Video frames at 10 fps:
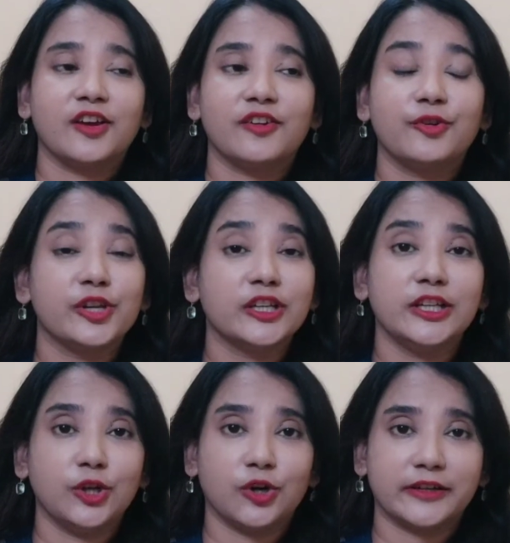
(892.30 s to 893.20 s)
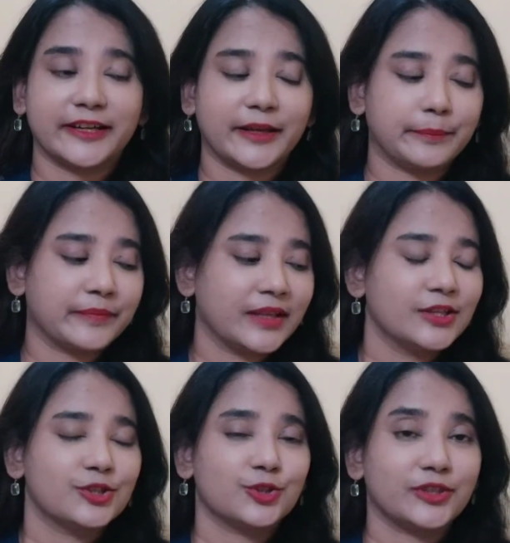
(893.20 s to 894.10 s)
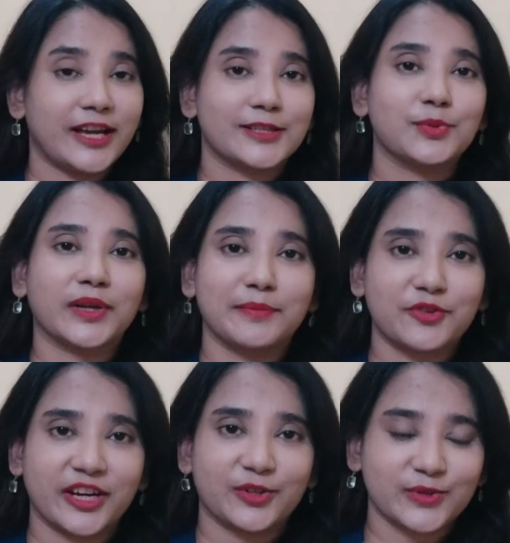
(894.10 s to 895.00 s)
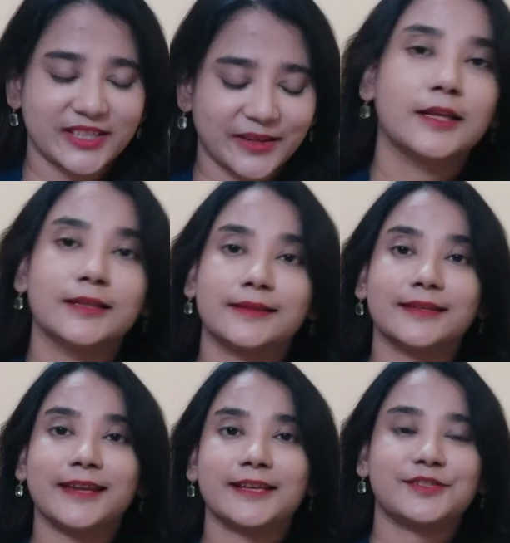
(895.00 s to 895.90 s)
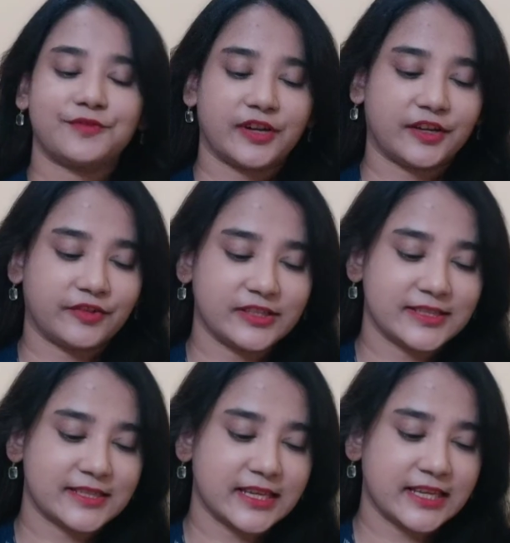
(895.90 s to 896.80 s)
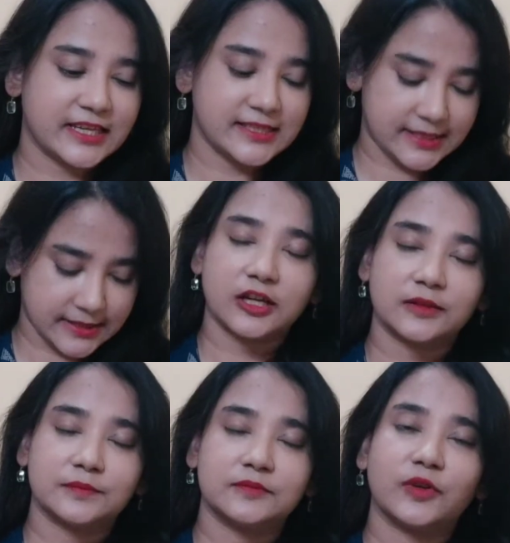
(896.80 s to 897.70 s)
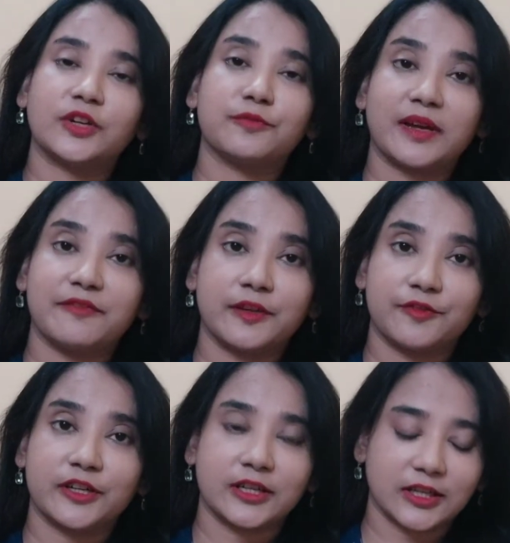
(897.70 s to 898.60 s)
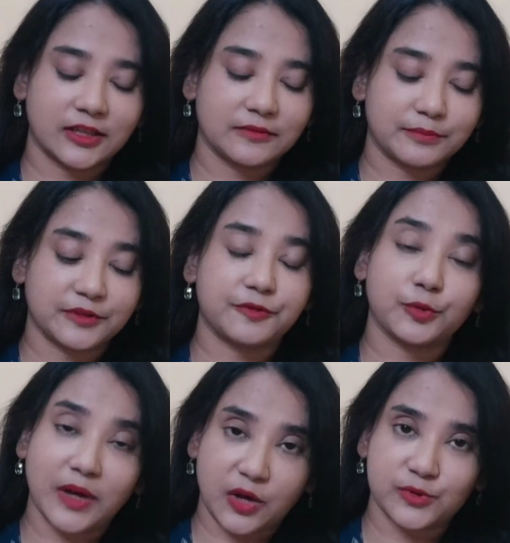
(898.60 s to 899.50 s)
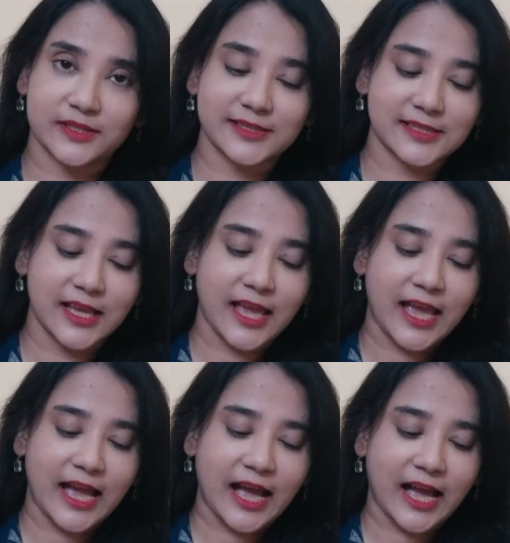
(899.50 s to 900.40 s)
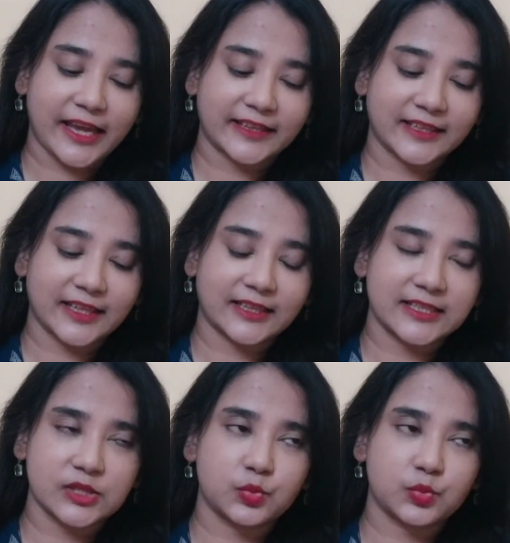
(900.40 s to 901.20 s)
really long time. So that's what I'm trying to say. The next fragrance is one of my favorite perfume houses. I think this